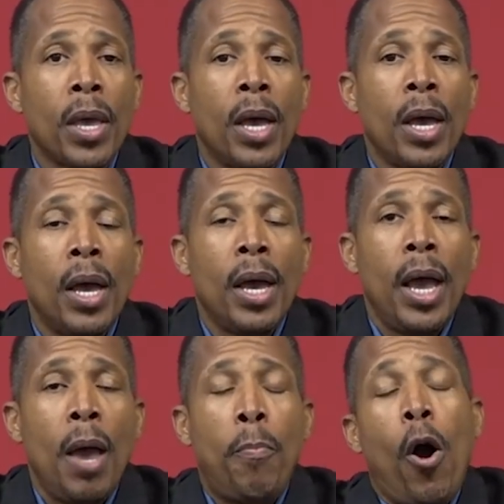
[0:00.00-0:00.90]

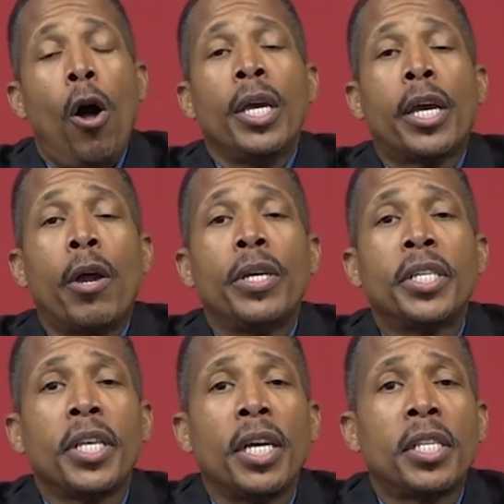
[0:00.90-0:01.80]
And Paul
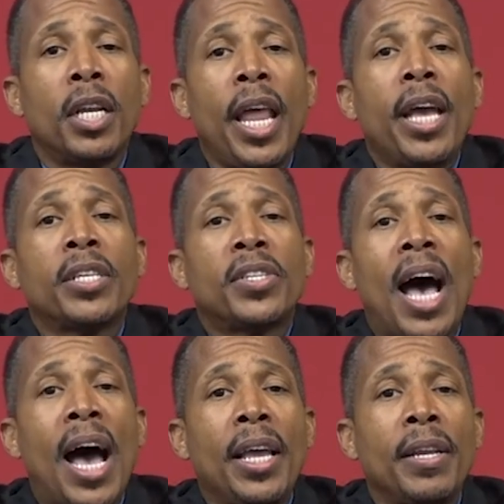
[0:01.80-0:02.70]
encourages us to lay
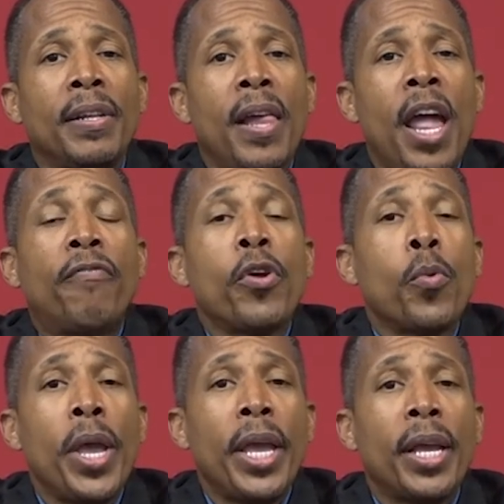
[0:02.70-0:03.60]
aside every
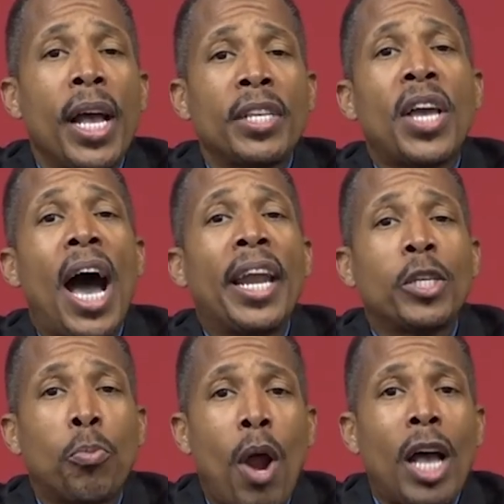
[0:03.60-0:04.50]
week as God
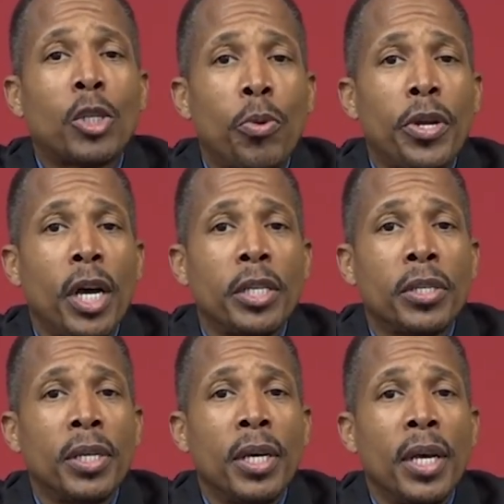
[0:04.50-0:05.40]
has prospered
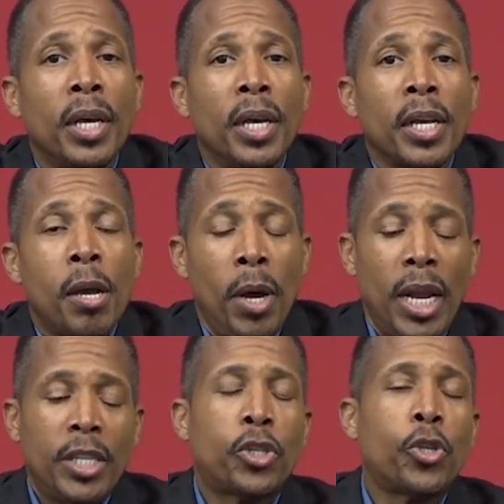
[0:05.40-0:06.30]
us. Come on,
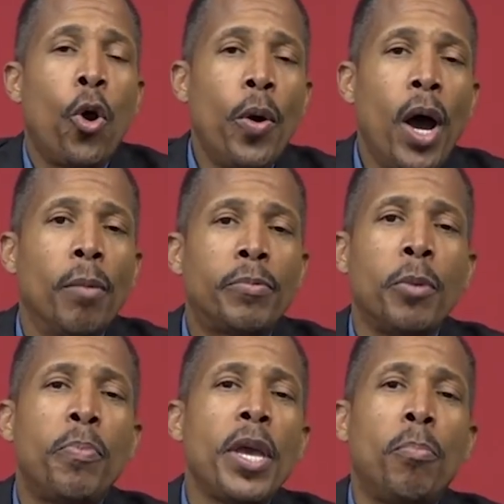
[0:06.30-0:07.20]
let's store up
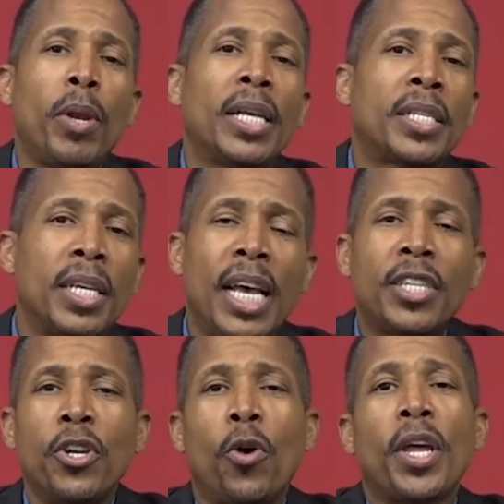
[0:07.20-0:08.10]
to be a blessing.
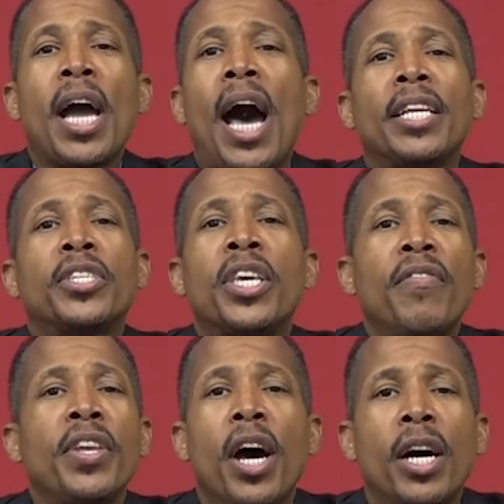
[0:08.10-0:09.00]
Let's know that God has
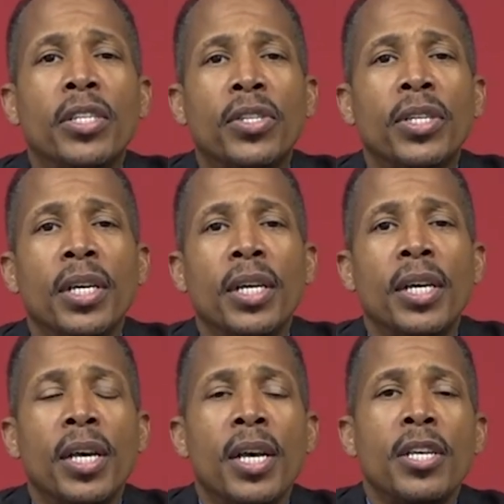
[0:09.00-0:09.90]
given us
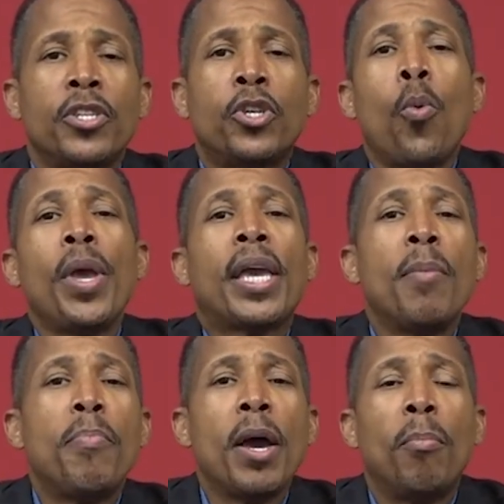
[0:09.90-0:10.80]
so we
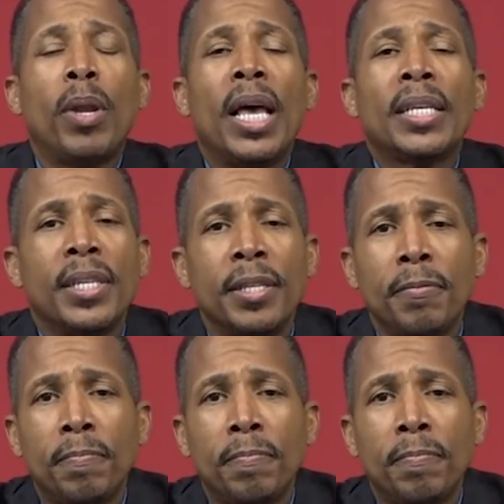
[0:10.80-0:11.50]
can be a blessing.